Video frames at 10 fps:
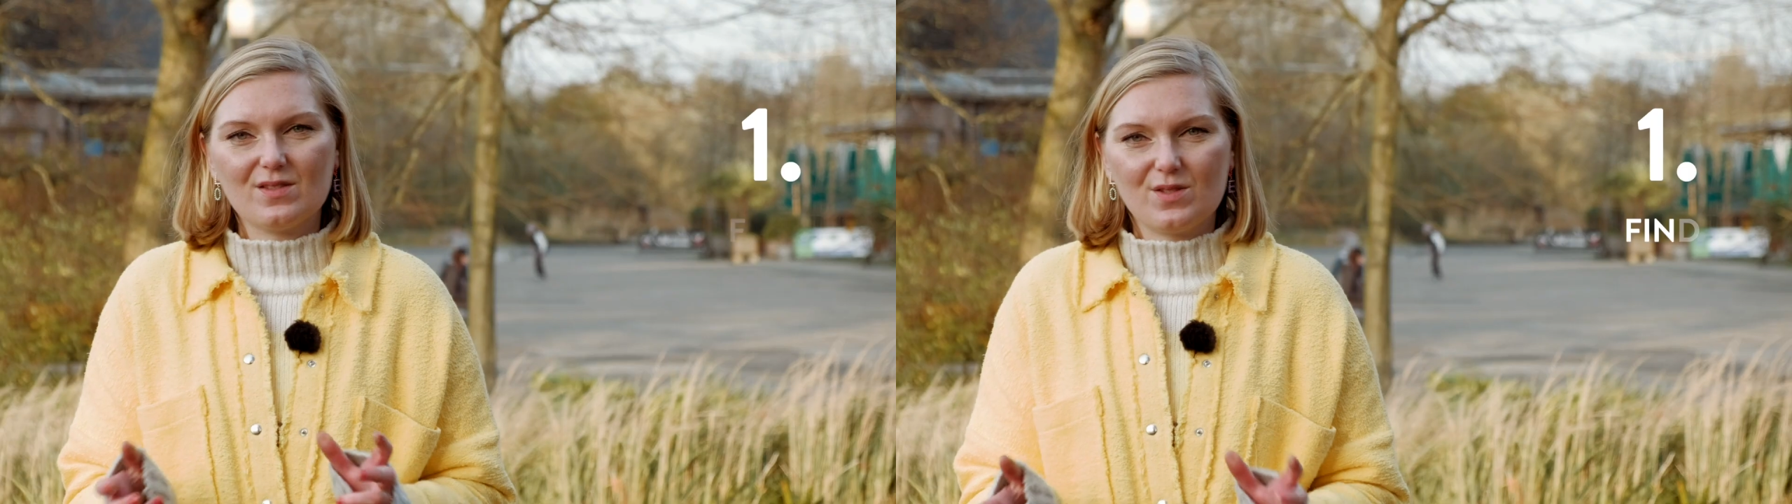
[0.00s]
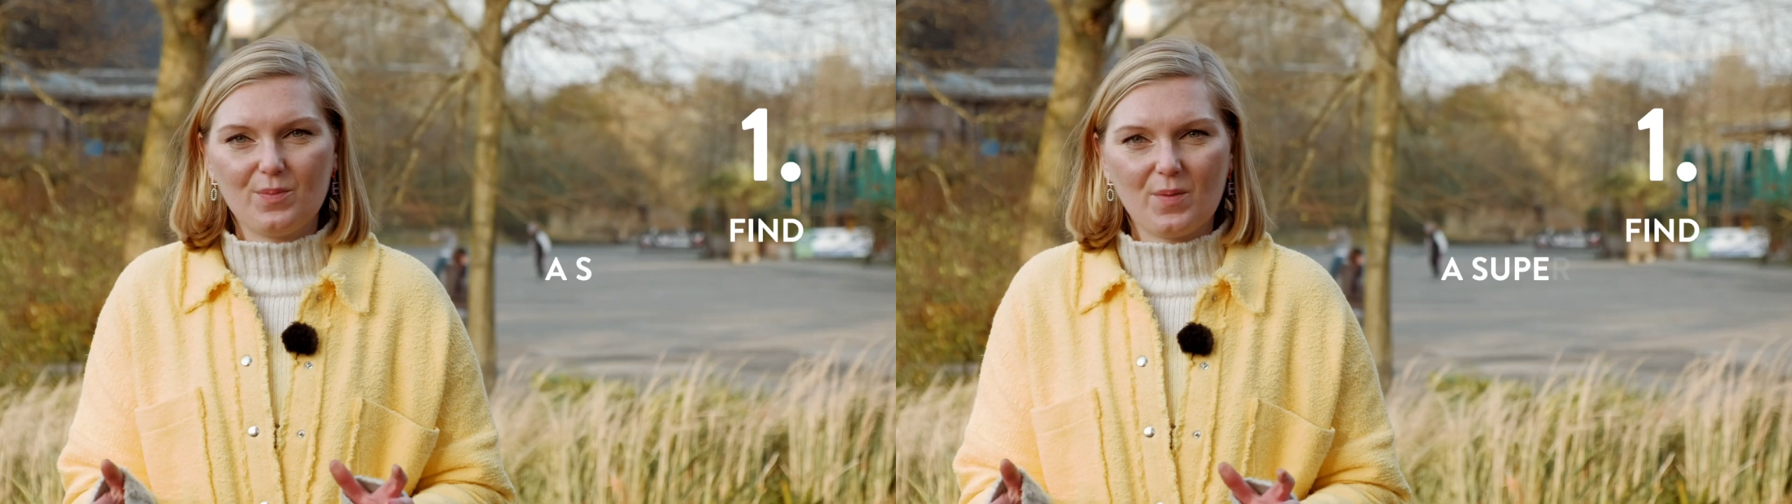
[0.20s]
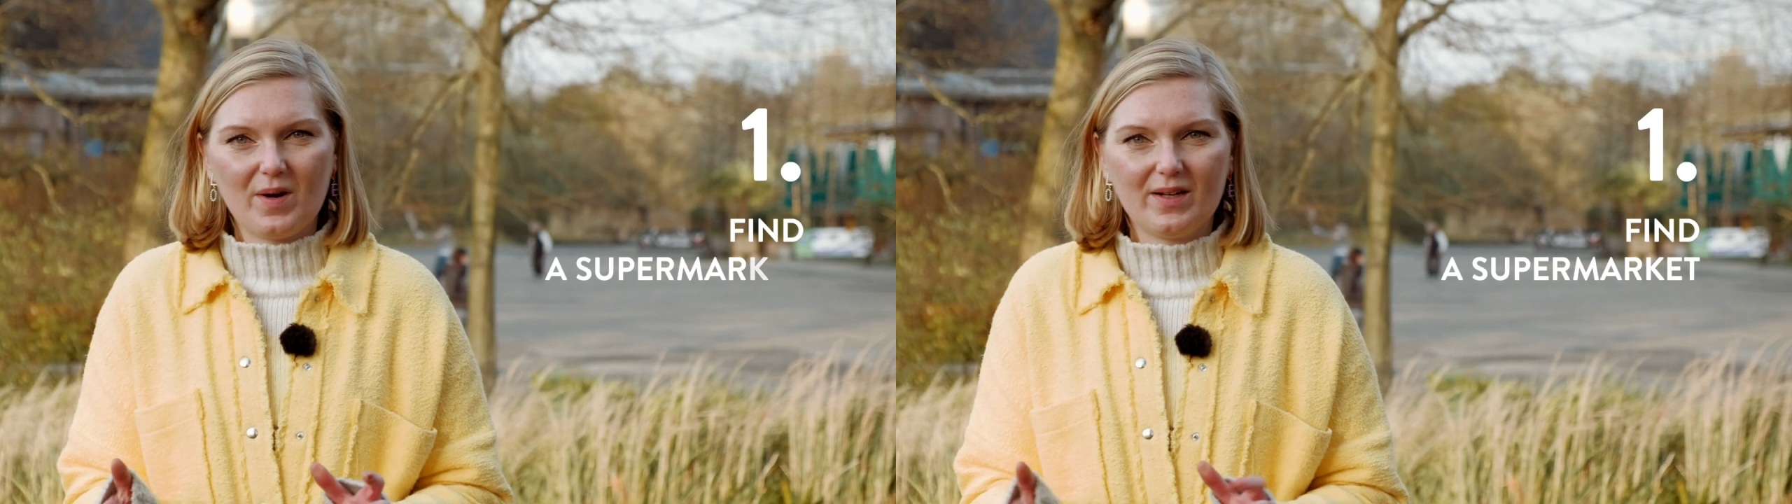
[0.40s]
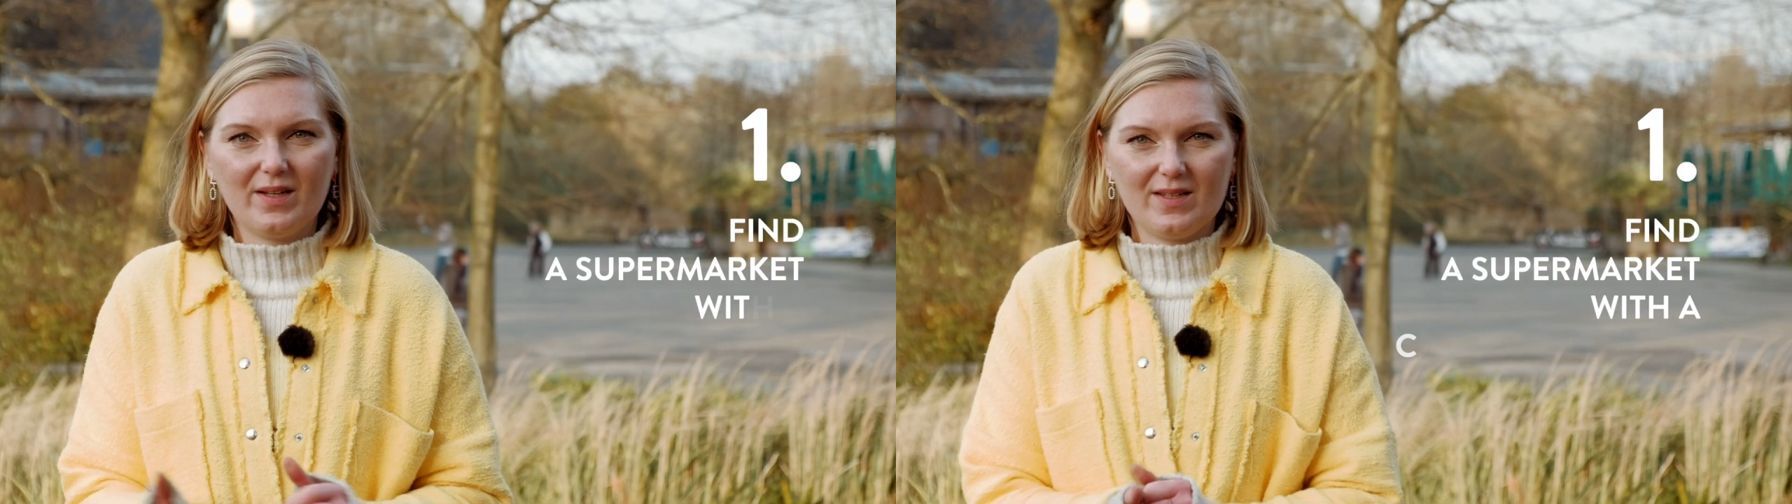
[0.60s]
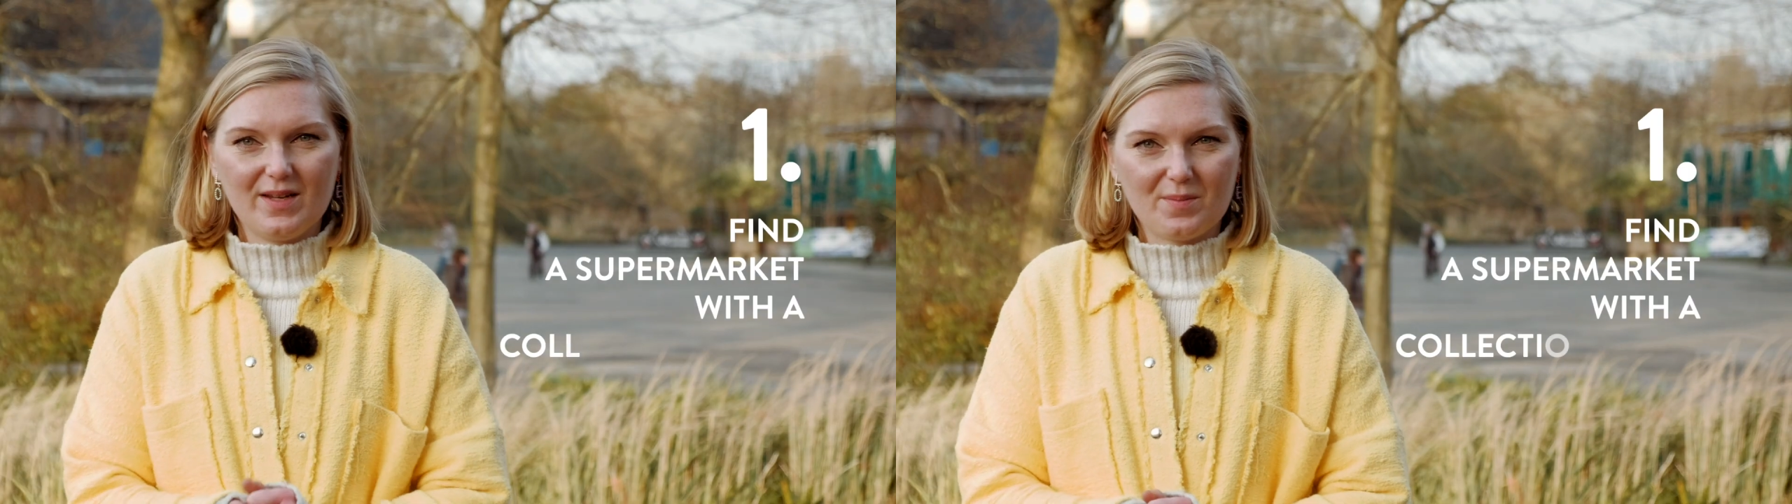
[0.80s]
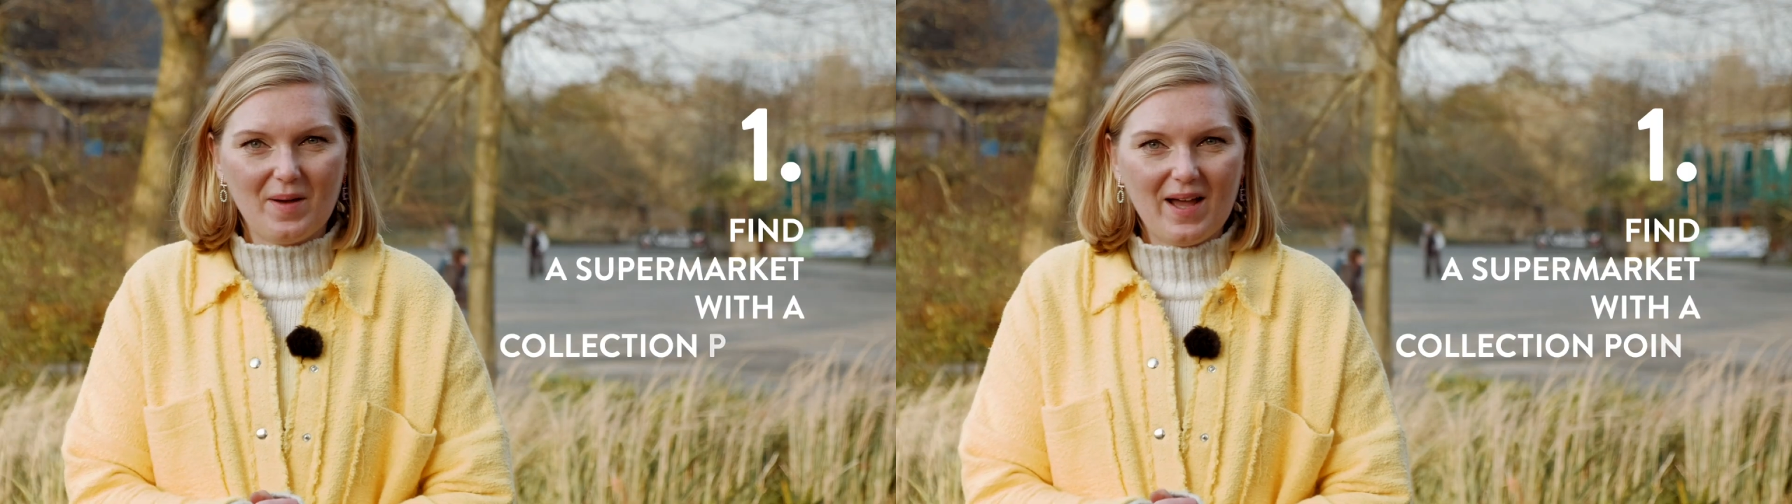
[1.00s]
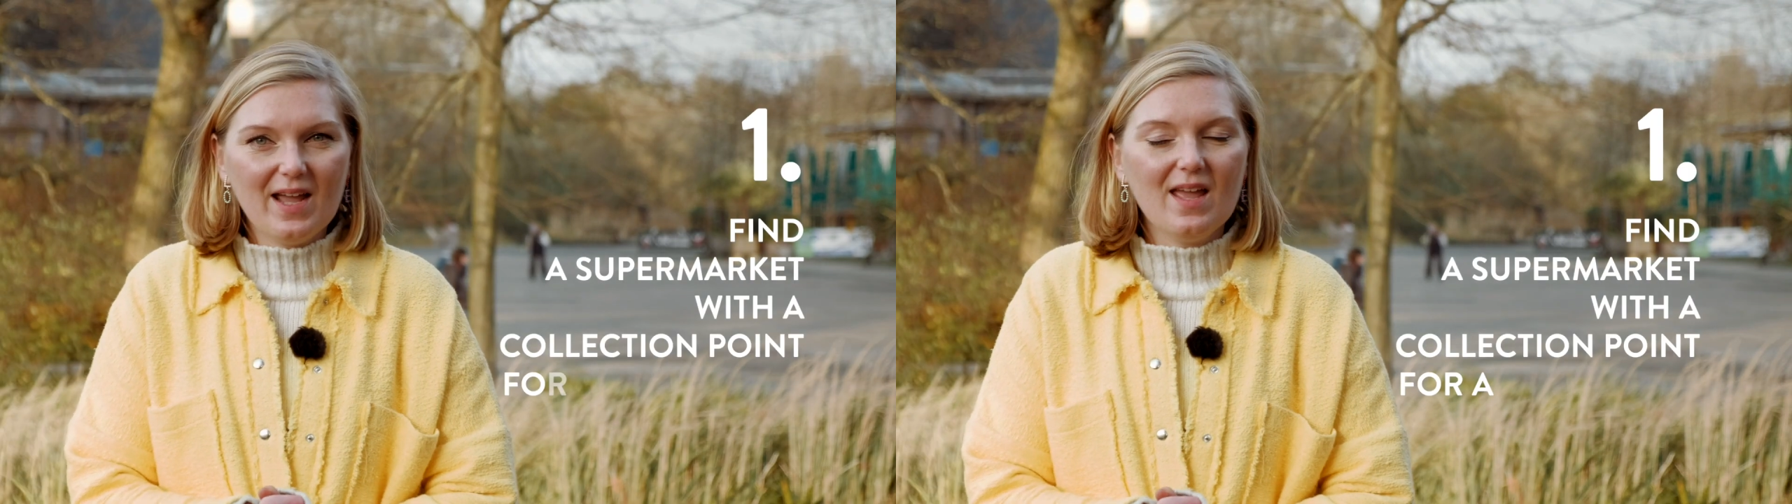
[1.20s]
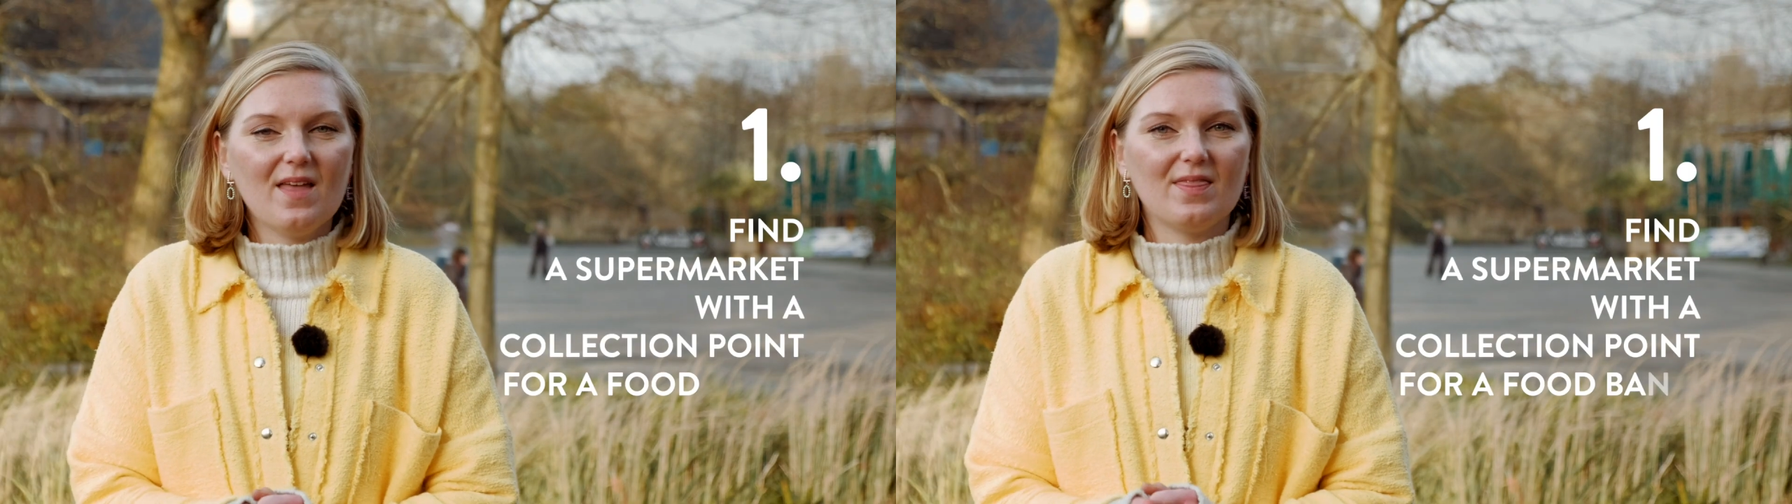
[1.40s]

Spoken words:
a supermarket nearby